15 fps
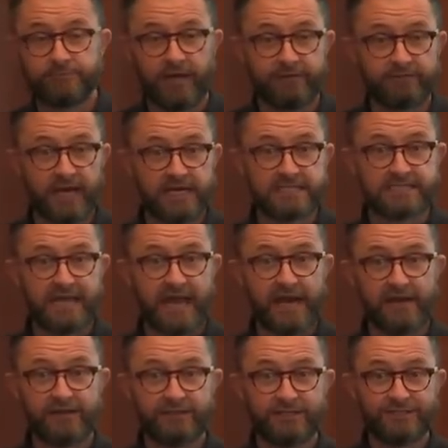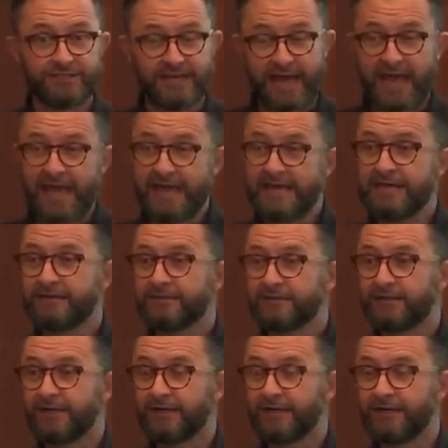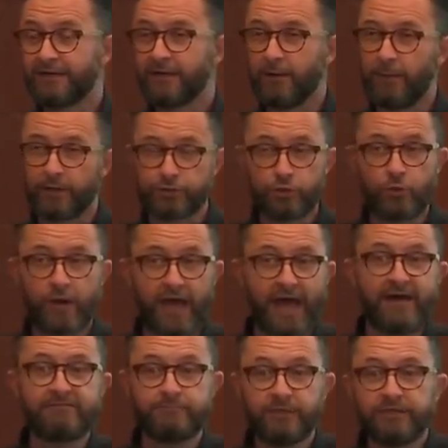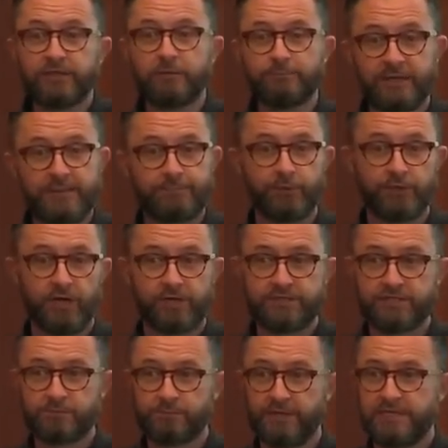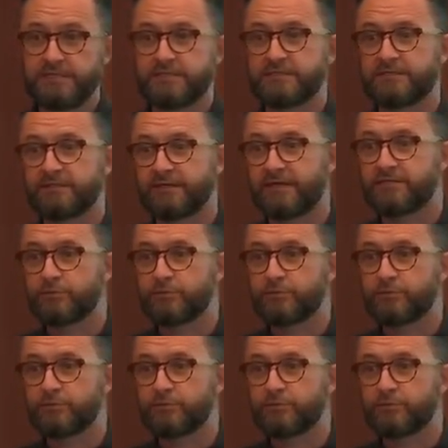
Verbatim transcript: Afghanistan today, uh, about two and a half million people are displaced as